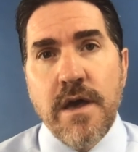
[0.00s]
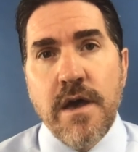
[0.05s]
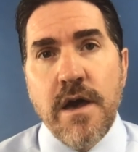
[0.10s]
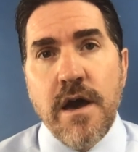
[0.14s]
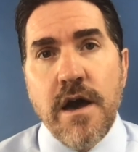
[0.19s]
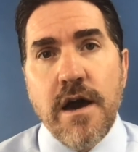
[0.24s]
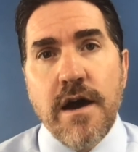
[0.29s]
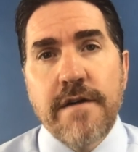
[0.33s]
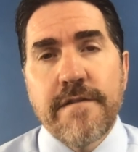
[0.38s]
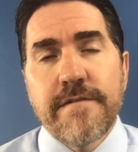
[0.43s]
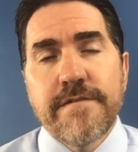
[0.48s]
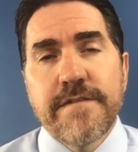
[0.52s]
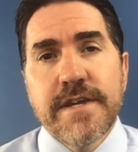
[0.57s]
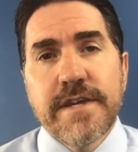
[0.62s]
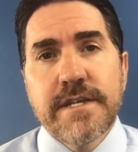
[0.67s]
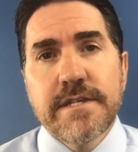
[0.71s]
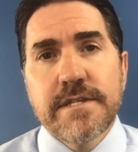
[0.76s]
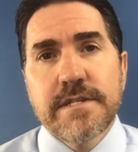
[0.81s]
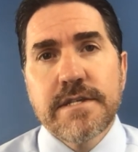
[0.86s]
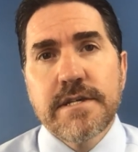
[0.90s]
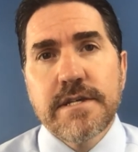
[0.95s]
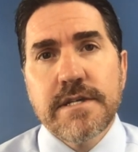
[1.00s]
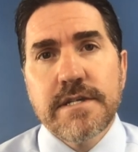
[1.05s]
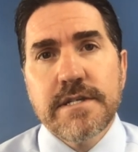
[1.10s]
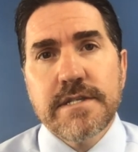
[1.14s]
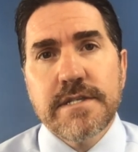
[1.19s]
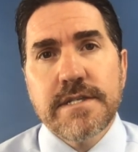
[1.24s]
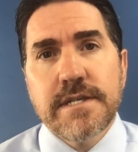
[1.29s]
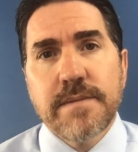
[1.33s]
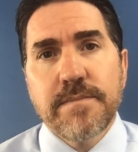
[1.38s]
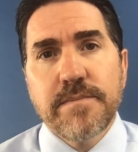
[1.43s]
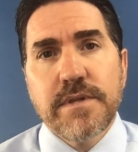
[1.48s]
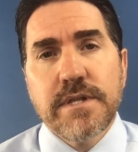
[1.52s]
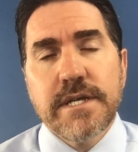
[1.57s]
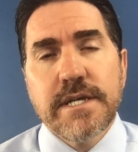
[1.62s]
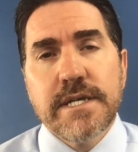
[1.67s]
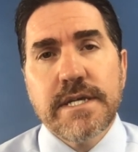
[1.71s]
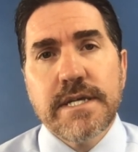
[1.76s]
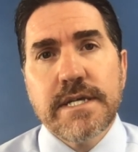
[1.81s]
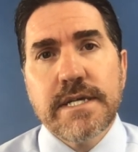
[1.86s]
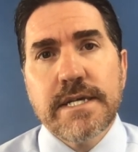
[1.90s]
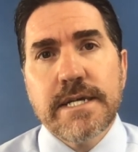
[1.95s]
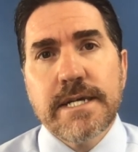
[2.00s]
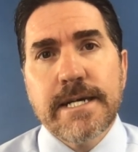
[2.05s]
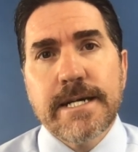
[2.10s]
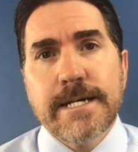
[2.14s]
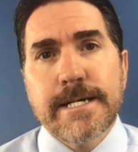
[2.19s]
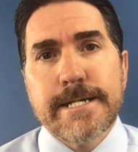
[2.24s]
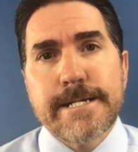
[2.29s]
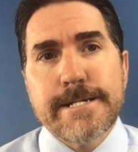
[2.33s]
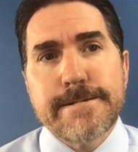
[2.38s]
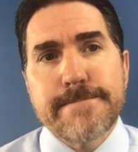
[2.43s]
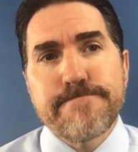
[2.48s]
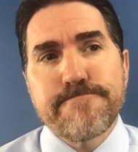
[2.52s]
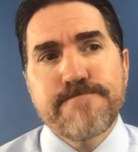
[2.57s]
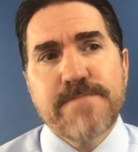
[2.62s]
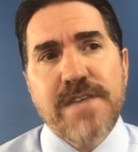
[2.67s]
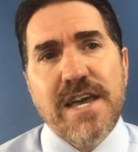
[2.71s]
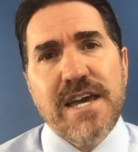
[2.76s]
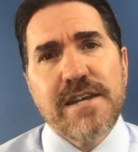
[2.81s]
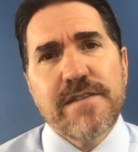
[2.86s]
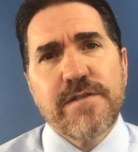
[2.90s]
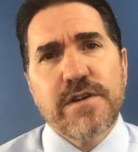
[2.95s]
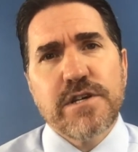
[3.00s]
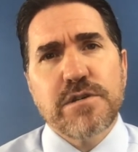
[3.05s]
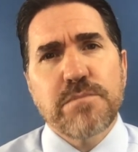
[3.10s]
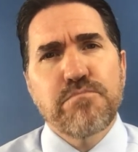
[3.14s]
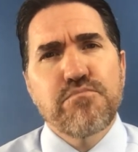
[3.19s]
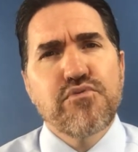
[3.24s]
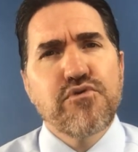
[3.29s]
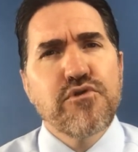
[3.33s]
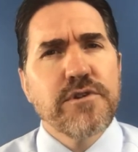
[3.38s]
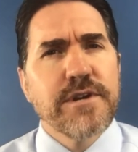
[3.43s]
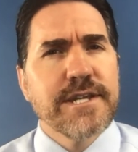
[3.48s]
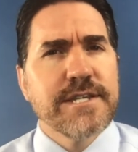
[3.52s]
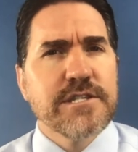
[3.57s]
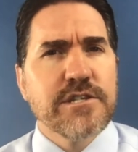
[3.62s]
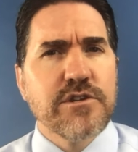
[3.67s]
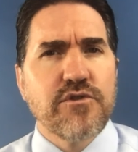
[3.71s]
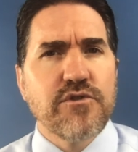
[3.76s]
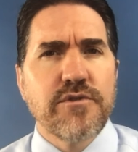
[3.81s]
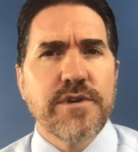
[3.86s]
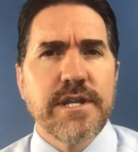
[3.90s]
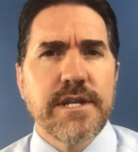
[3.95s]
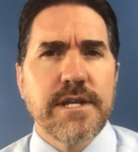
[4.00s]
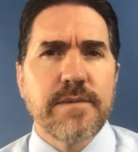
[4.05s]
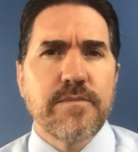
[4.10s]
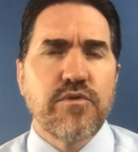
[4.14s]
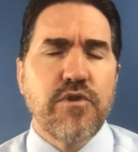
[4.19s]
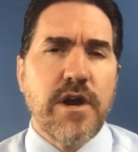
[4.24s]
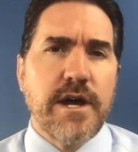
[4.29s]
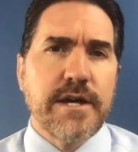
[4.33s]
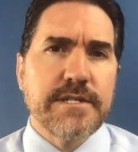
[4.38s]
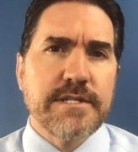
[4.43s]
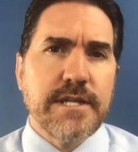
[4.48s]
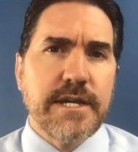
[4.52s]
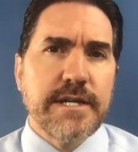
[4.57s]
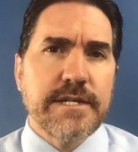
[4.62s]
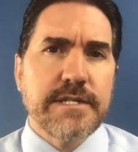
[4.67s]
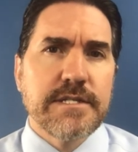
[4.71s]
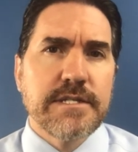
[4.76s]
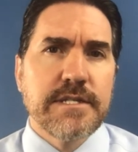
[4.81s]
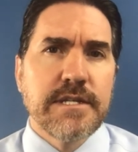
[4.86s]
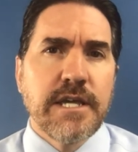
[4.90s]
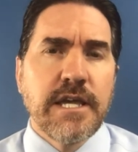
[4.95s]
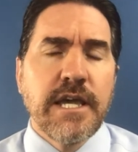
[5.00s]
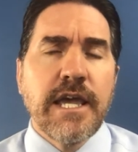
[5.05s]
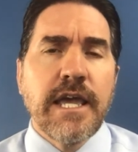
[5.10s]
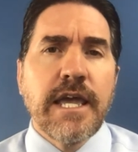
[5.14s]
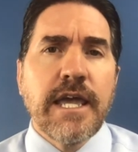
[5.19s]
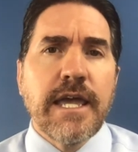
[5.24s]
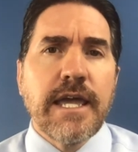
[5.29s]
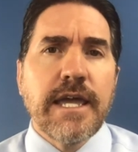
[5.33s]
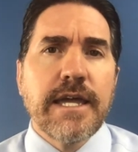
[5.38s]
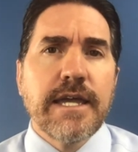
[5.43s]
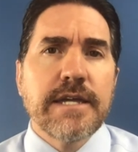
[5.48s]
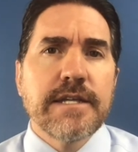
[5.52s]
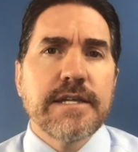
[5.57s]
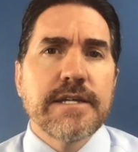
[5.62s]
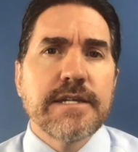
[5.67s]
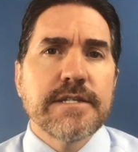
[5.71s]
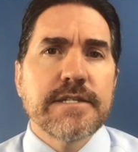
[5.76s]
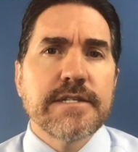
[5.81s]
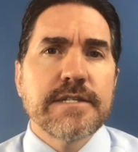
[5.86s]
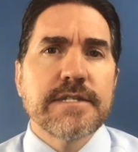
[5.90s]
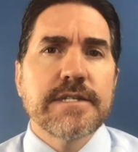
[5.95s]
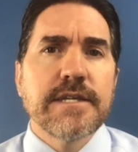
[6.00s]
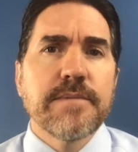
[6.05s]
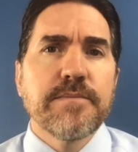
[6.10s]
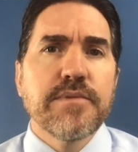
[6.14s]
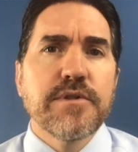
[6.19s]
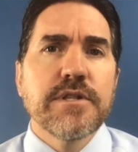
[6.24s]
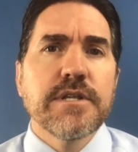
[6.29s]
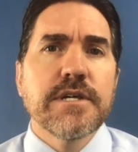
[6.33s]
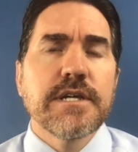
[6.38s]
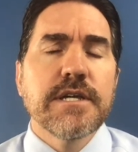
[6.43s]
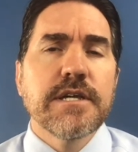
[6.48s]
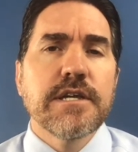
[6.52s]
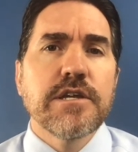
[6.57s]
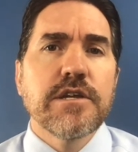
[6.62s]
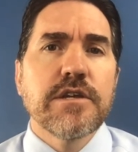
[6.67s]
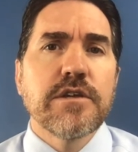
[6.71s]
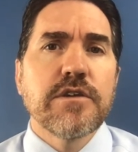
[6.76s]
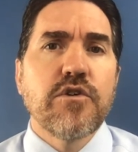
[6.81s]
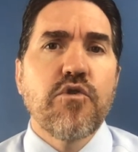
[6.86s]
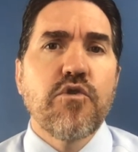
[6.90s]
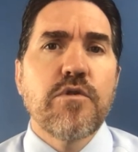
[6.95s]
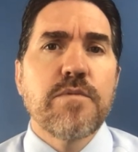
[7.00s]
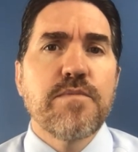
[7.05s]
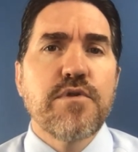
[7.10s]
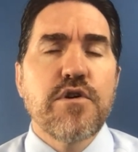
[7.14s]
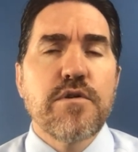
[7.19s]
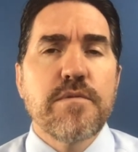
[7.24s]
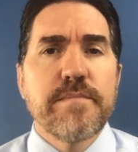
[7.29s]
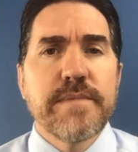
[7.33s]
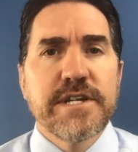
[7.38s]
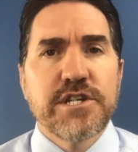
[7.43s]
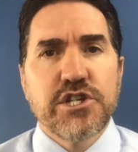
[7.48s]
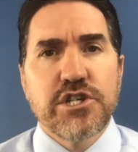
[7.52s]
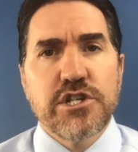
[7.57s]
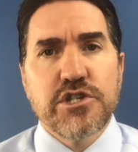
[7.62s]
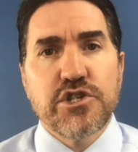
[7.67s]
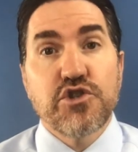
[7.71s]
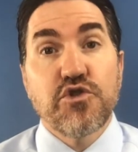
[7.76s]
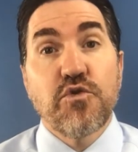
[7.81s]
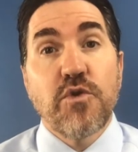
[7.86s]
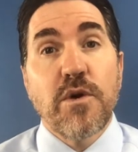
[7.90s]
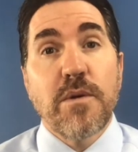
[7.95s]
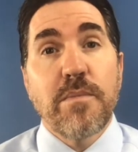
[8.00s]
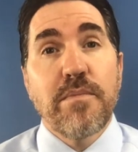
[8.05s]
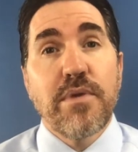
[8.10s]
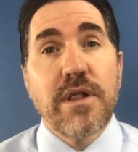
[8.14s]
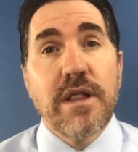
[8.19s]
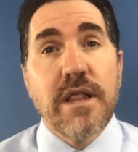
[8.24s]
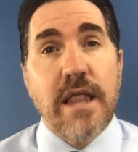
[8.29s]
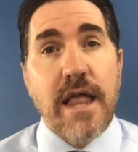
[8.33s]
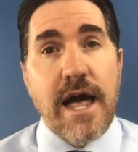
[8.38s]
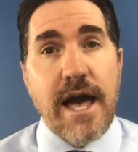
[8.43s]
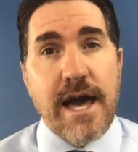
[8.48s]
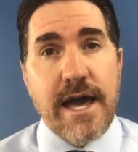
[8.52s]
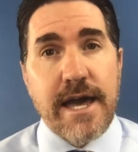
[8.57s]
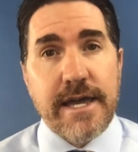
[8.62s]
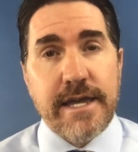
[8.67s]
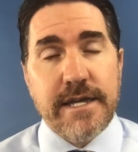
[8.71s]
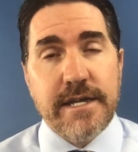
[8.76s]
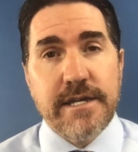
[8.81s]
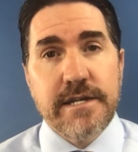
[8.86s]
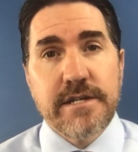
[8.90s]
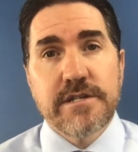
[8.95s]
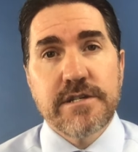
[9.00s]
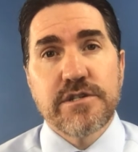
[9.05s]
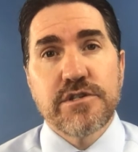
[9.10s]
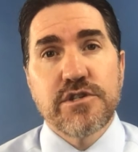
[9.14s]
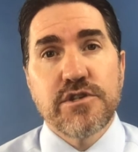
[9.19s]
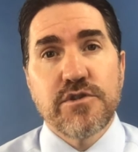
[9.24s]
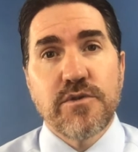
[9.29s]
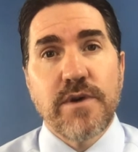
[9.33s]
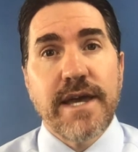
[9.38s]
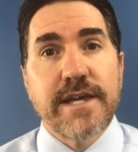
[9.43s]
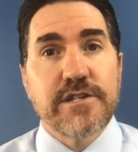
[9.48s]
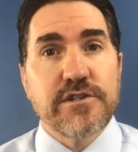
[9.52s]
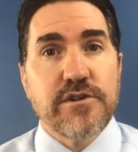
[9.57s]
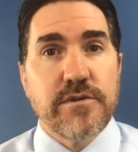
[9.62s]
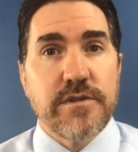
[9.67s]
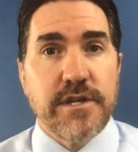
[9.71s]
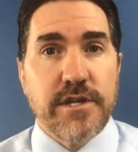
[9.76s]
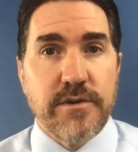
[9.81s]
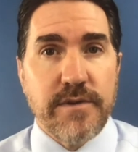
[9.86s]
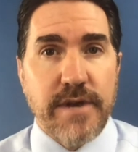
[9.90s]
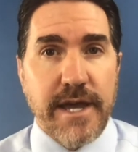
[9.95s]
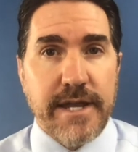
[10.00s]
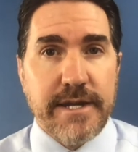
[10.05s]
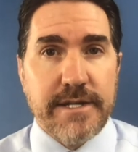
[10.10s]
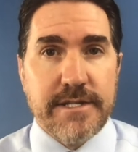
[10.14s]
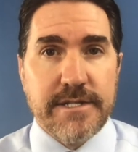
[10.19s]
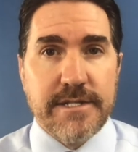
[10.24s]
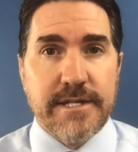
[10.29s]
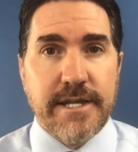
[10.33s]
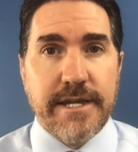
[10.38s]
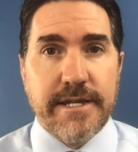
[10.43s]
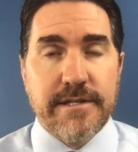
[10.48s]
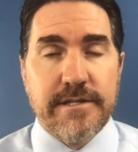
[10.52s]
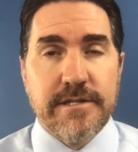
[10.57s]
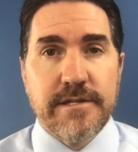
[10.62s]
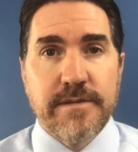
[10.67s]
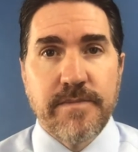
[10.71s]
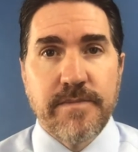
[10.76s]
A visa is simply kind of a pre-screening process. It is simply your permission to apply to enter the United States.